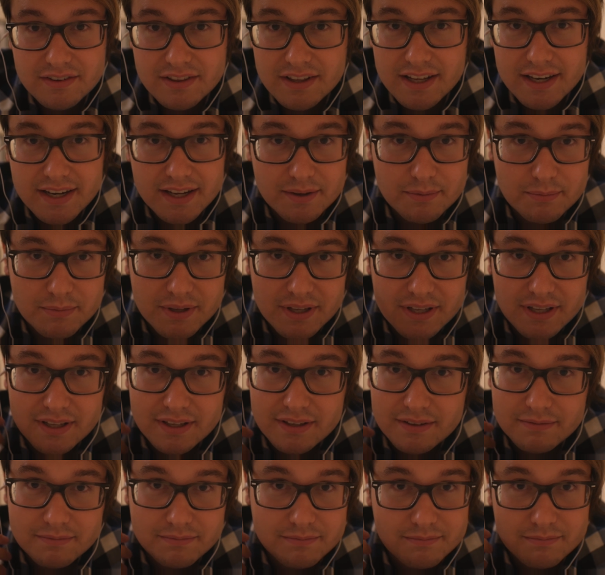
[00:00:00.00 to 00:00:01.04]
letting me
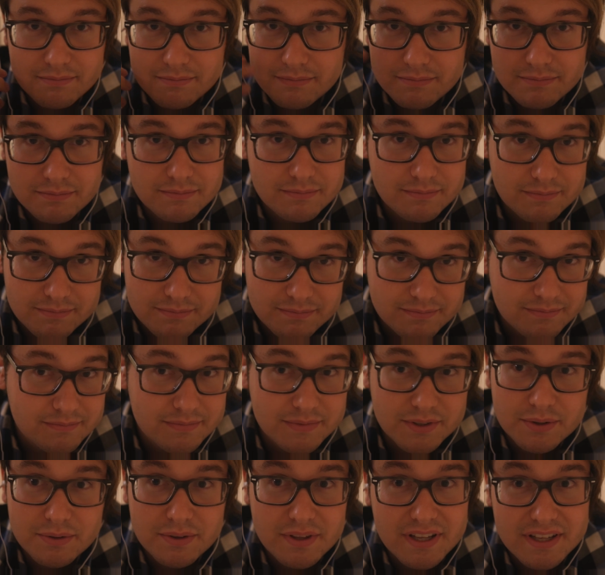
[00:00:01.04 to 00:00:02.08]

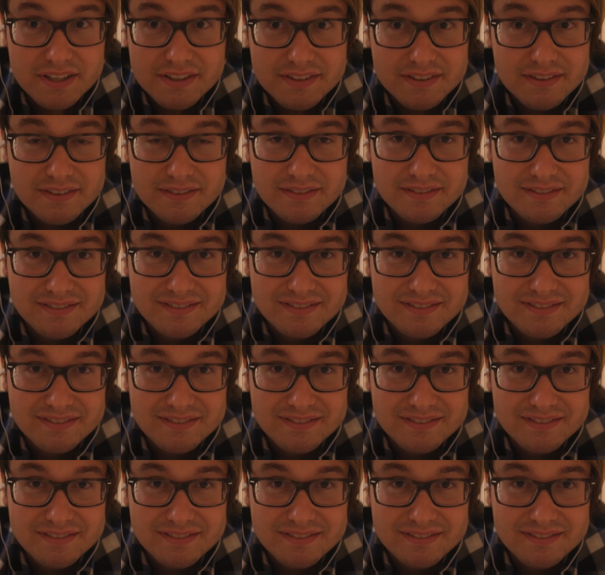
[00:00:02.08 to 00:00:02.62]
do this.